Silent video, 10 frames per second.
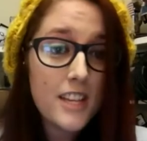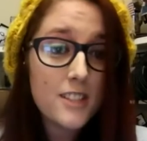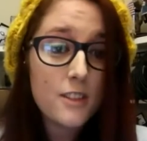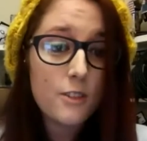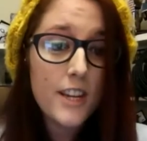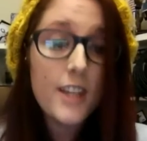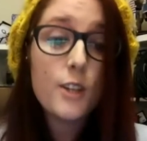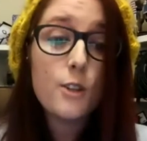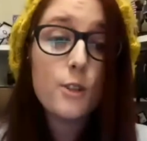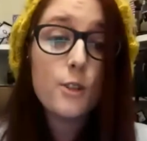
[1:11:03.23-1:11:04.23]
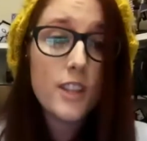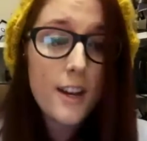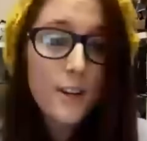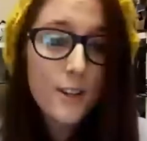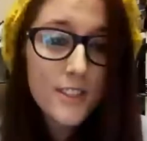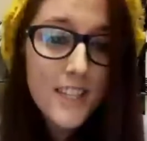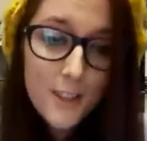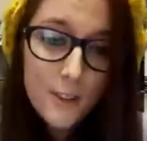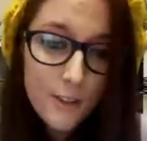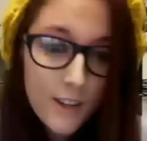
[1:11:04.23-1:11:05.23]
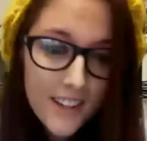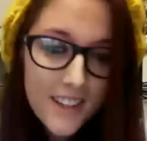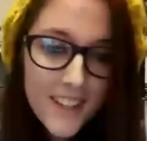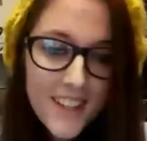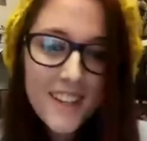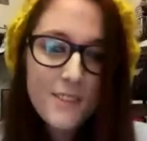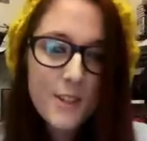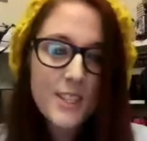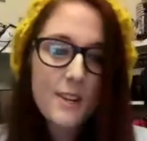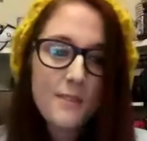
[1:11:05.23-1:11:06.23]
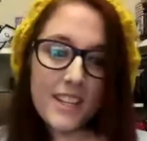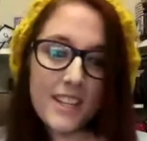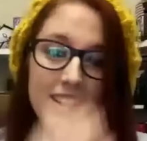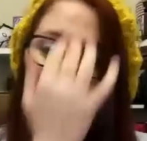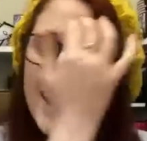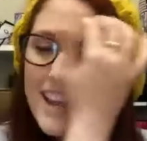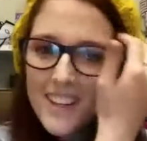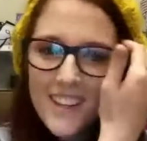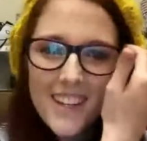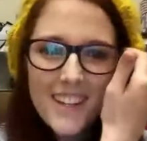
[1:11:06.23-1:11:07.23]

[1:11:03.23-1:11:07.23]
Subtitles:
Season 3. Good luck on Season 3. So it's going to be insane.